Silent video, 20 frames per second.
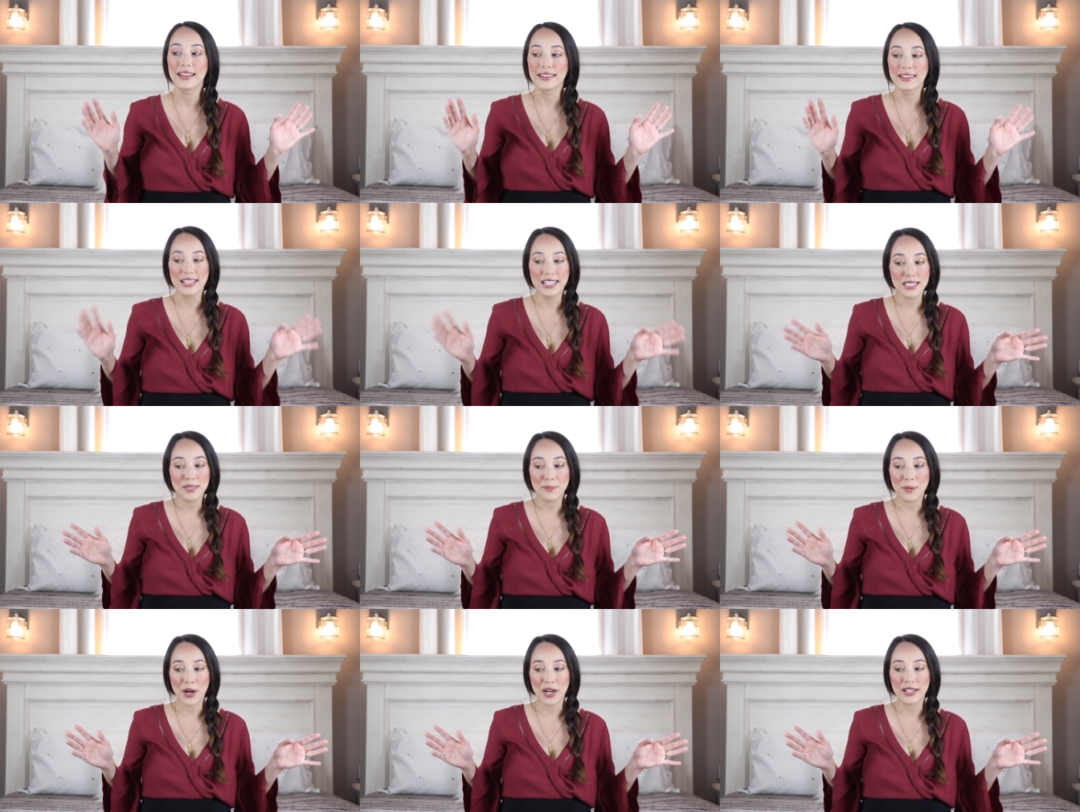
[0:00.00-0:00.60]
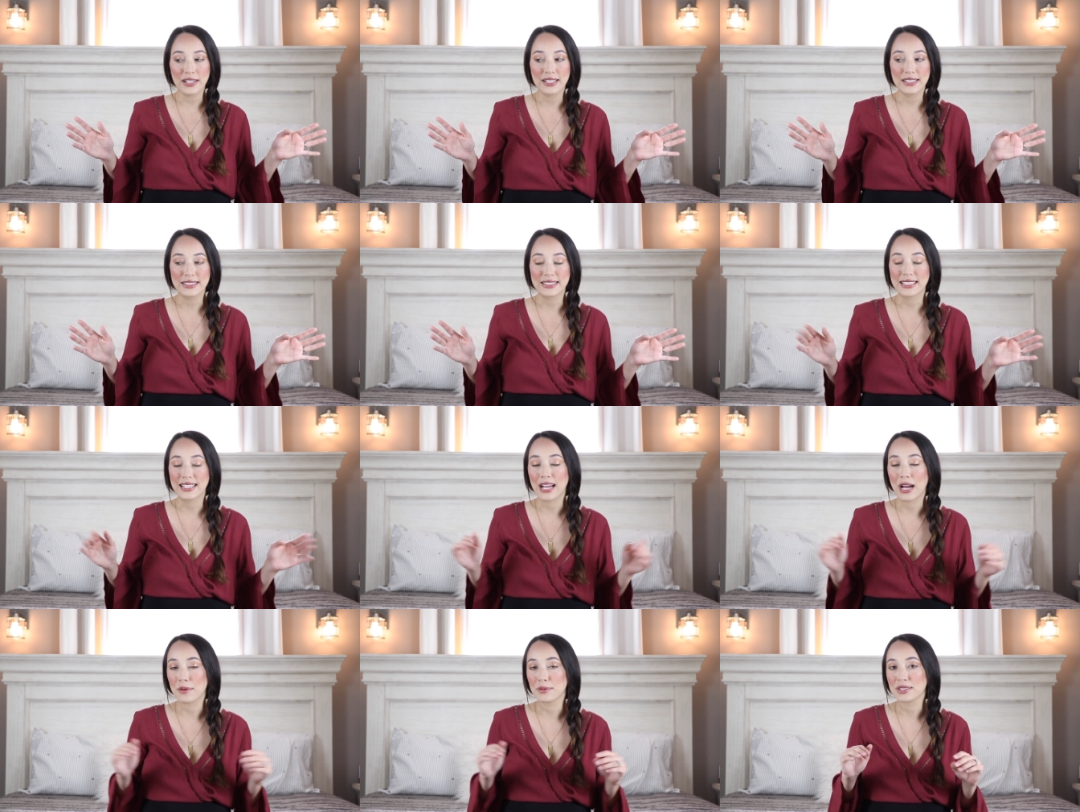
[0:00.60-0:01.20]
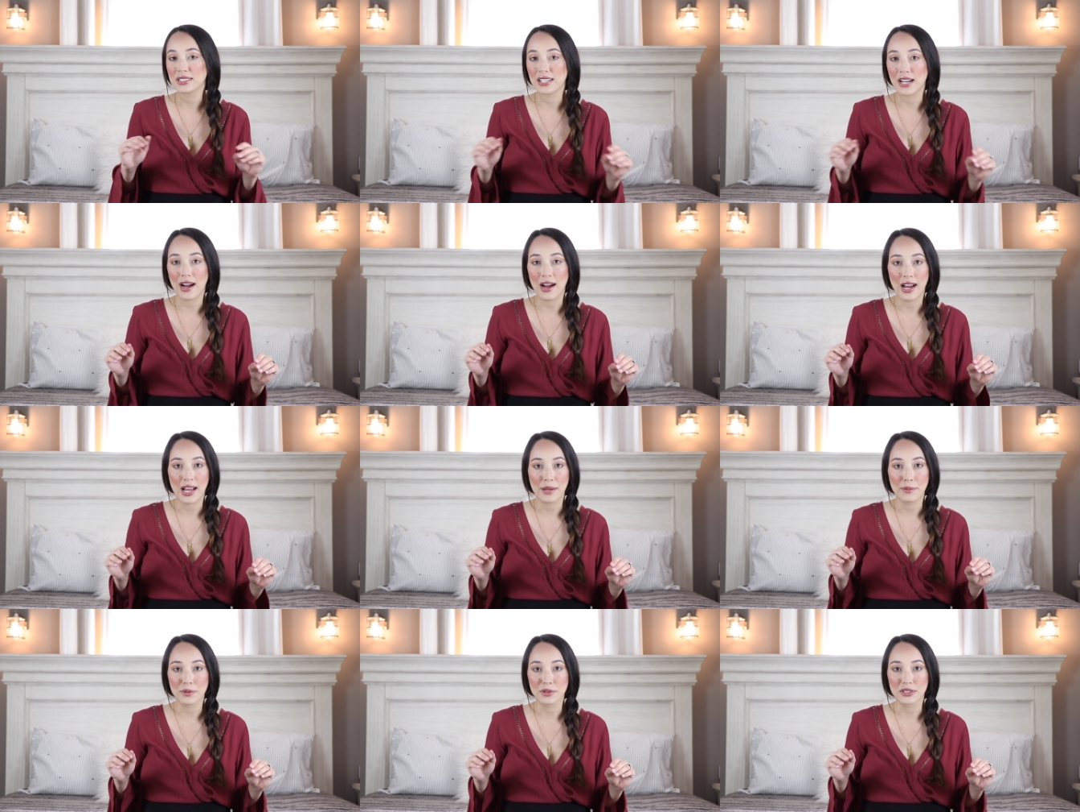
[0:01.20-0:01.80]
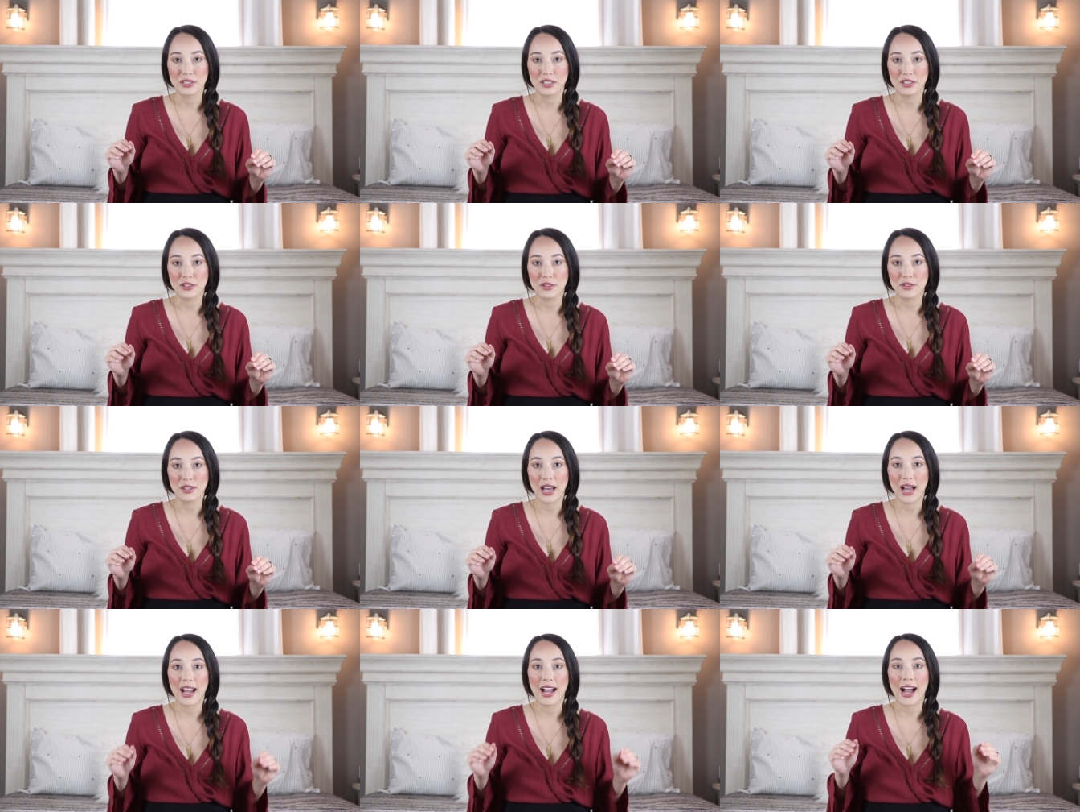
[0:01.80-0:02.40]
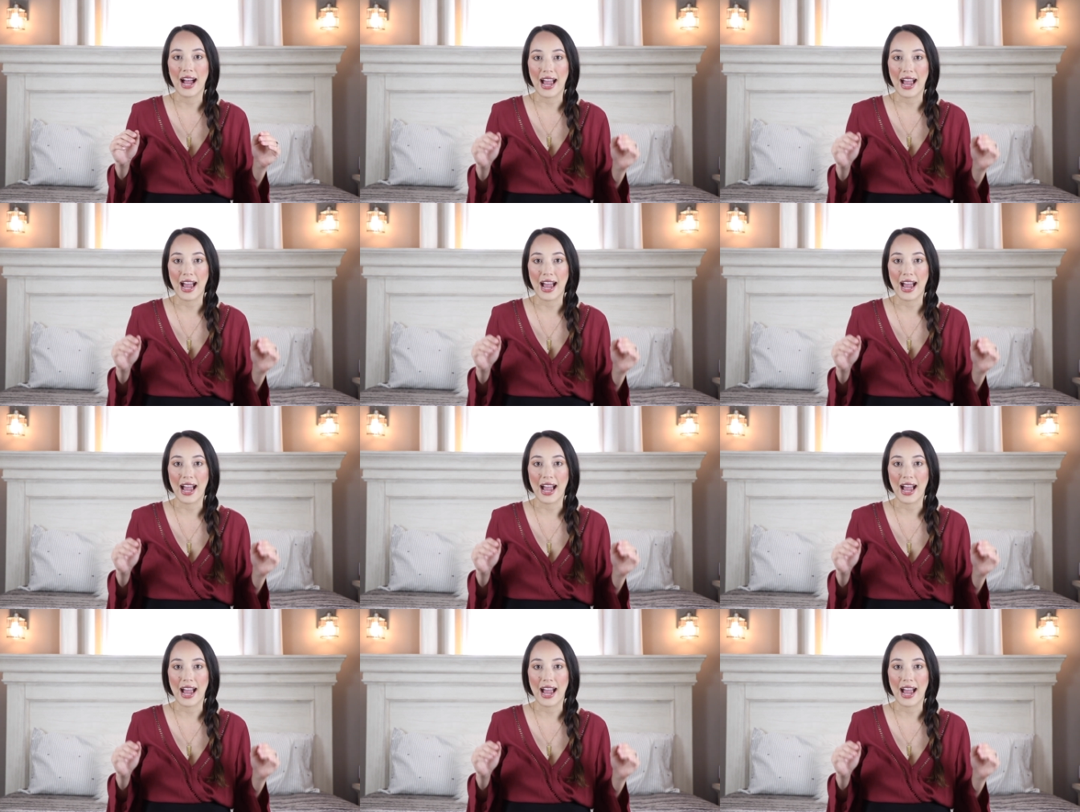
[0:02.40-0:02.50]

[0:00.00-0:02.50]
This pregnancy, I was not able to do that.